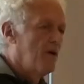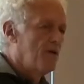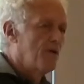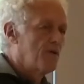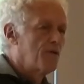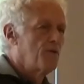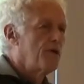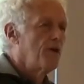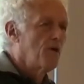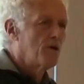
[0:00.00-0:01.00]
there are
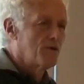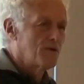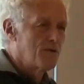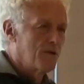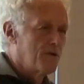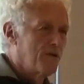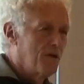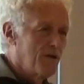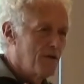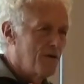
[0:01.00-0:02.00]
three yogas that
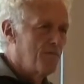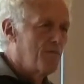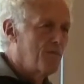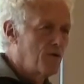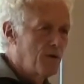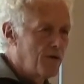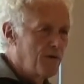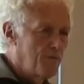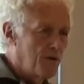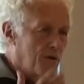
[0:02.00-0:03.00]
in the
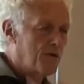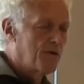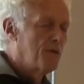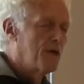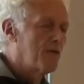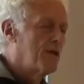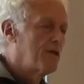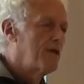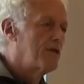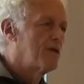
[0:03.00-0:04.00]
great book, the Bhagavad
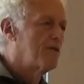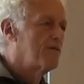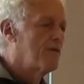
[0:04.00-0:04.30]
Gita,